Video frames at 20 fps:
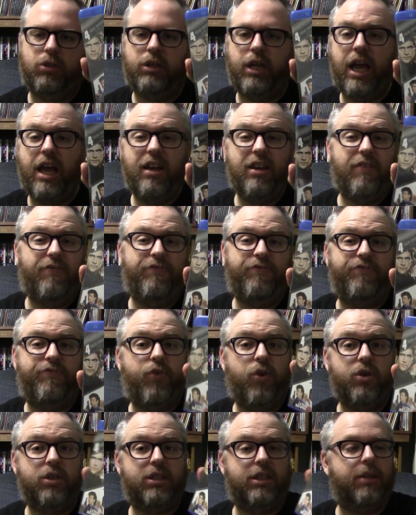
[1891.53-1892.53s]
ten to
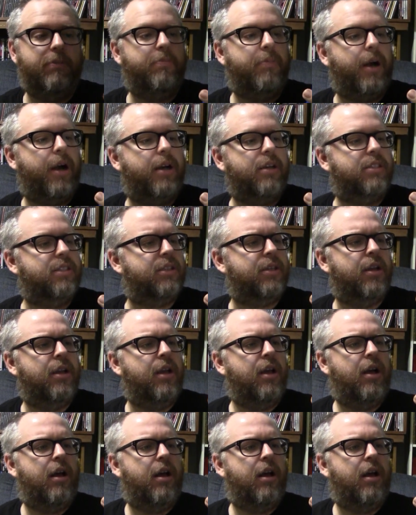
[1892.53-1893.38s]
fourteen bucks